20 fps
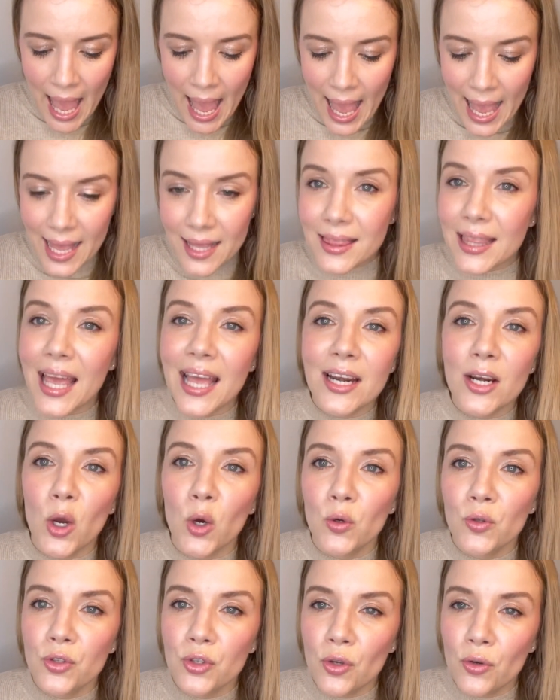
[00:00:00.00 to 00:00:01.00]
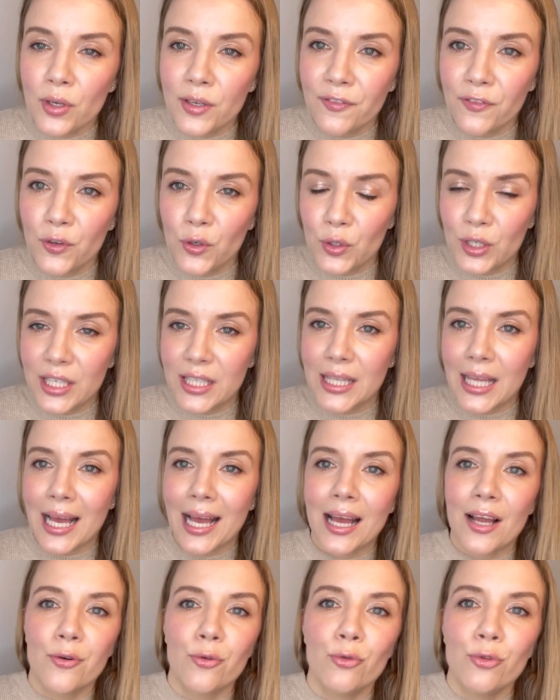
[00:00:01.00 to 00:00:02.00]
And then also, if you need
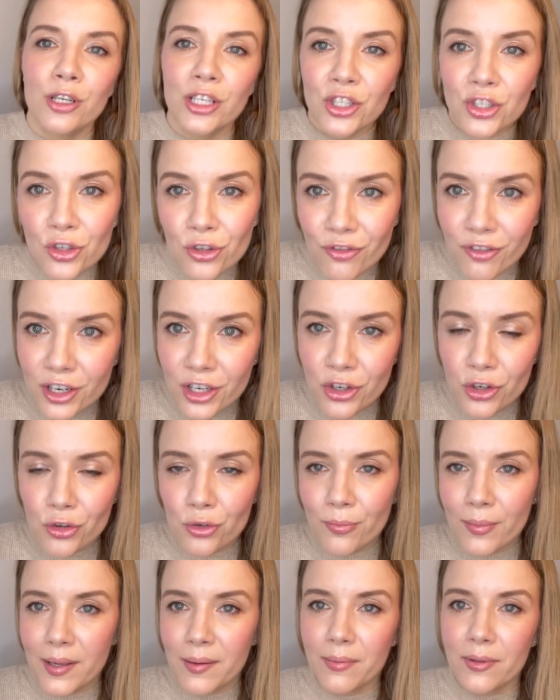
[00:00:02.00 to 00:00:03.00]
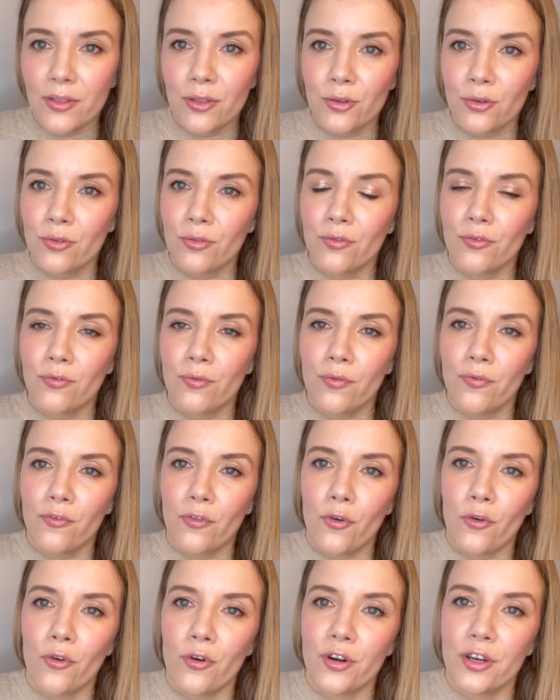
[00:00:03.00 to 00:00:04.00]
a richer version, maybe
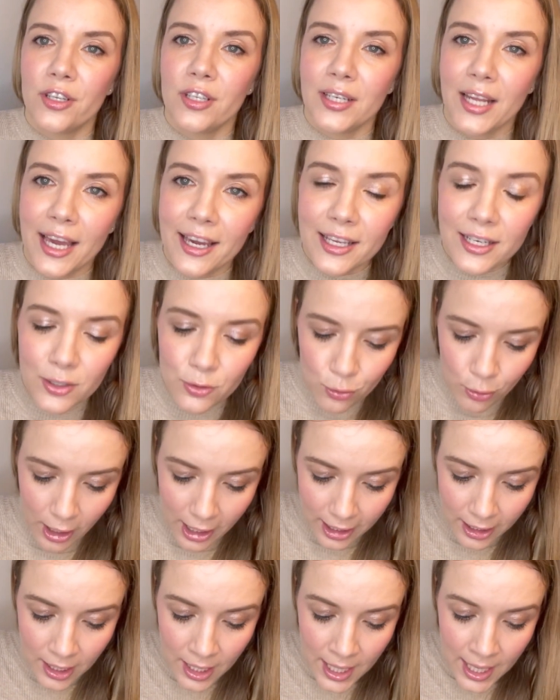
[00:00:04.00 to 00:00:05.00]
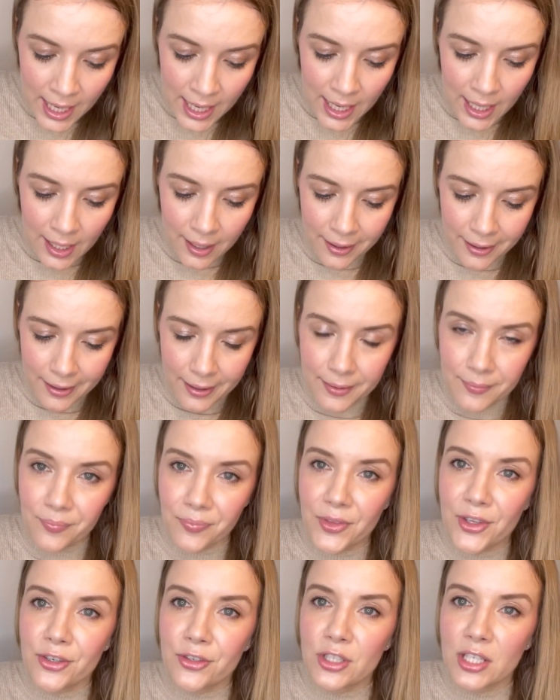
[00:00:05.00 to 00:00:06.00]
for the night as well,
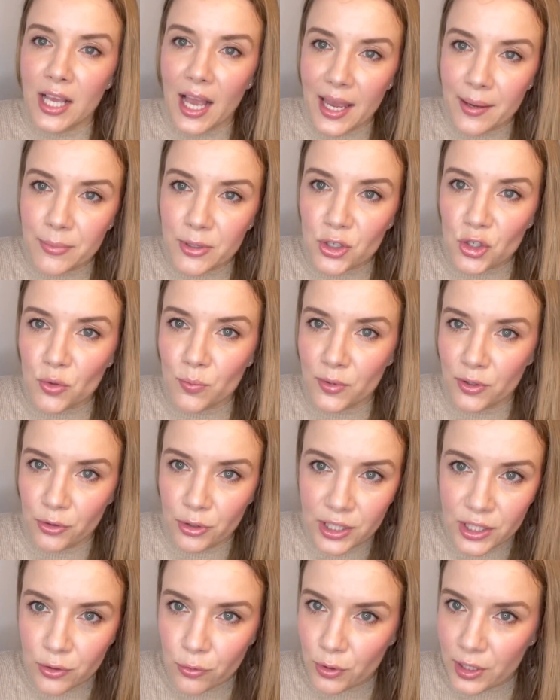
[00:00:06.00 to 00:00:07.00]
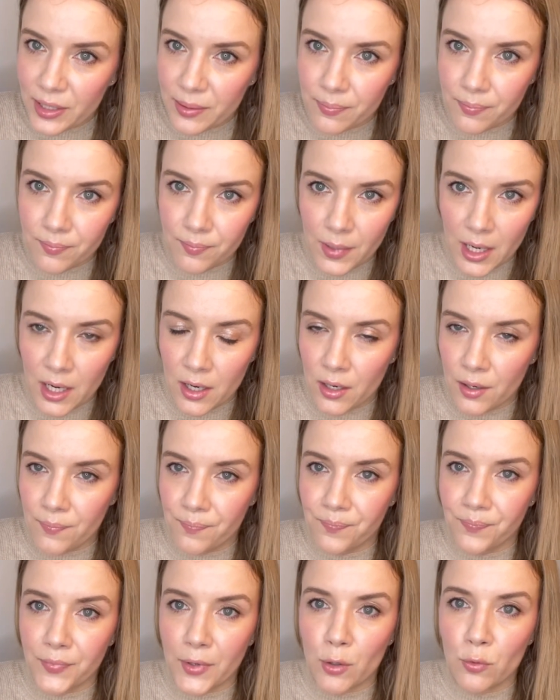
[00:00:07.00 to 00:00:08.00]
there's Heimisch Marine Cream,
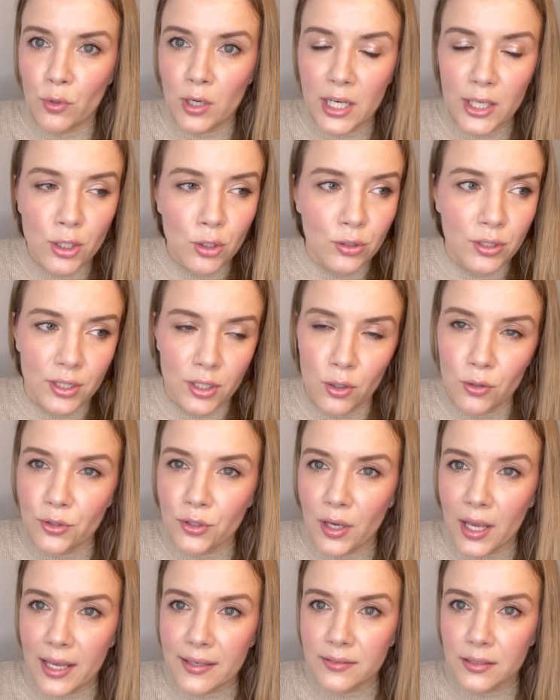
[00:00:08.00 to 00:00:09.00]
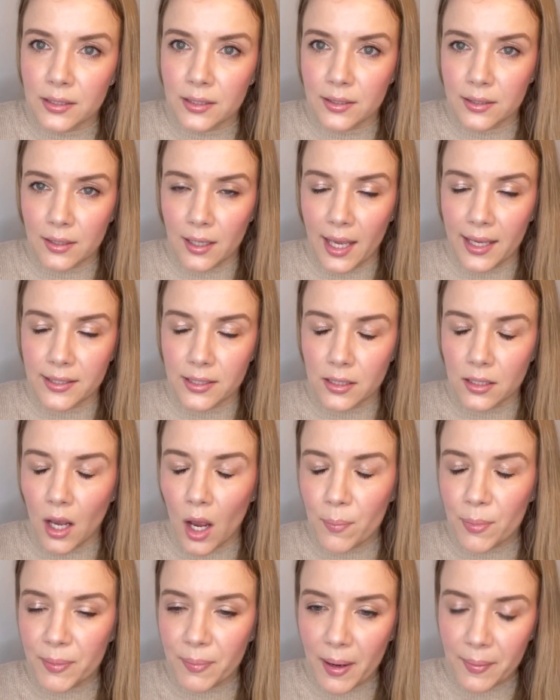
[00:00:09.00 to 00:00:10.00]
really good. It also has
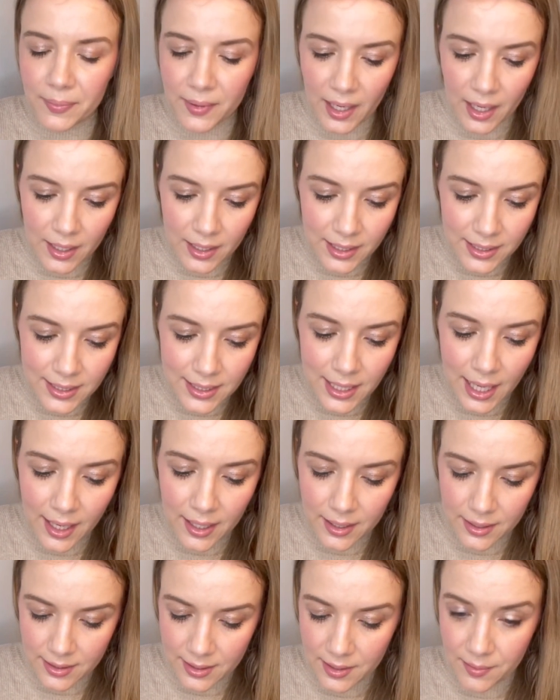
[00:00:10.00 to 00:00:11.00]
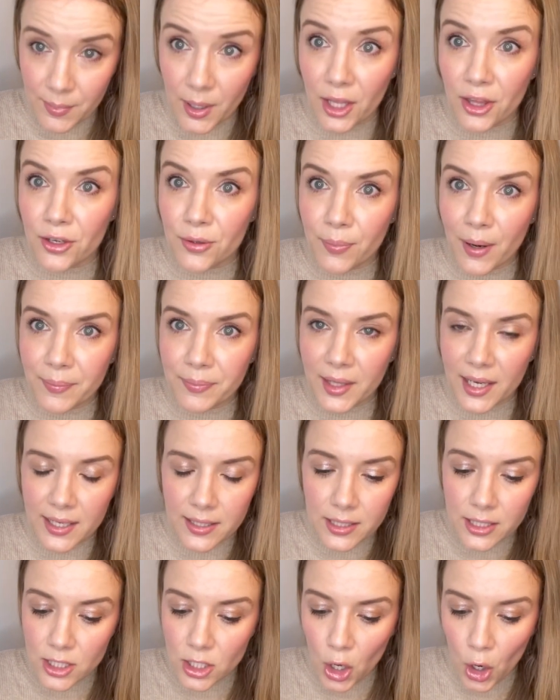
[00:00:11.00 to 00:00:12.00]
copper peptide inside and some other
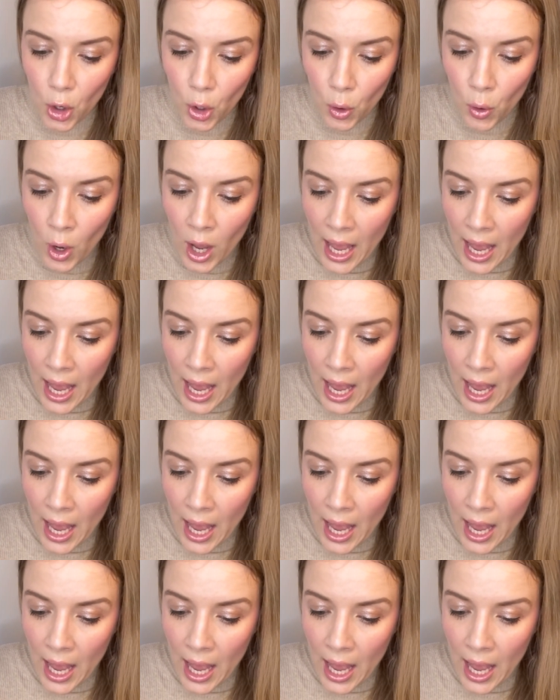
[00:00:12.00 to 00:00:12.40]
peptides, so